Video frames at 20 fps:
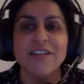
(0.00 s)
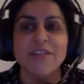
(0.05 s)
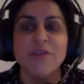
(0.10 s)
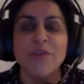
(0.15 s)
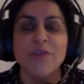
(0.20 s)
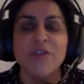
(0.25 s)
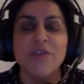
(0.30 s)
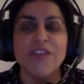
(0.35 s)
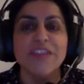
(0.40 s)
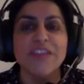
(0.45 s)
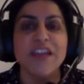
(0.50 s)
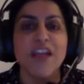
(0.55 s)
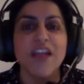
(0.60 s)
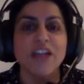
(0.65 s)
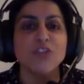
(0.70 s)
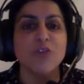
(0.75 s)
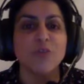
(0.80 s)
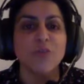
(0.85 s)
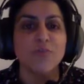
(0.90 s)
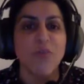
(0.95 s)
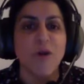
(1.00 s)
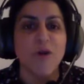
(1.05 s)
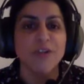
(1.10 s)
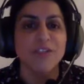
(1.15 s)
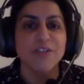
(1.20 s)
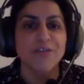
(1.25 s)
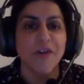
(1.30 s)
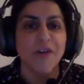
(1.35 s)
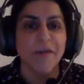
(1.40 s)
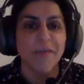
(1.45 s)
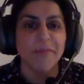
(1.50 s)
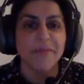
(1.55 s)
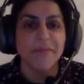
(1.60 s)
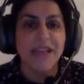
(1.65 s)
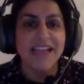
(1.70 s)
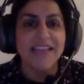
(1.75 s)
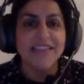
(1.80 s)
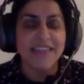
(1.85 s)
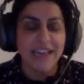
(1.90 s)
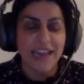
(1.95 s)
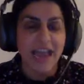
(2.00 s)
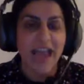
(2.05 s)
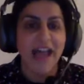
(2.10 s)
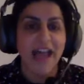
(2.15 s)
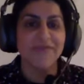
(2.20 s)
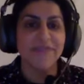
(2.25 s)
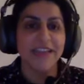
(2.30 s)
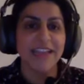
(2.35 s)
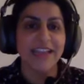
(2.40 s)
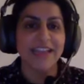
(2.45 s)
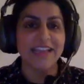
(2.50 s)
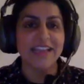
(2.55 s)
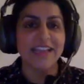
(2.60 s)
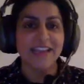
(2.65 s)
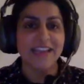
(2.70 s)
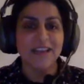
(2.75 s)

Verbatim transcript: the, the thing I took most from then having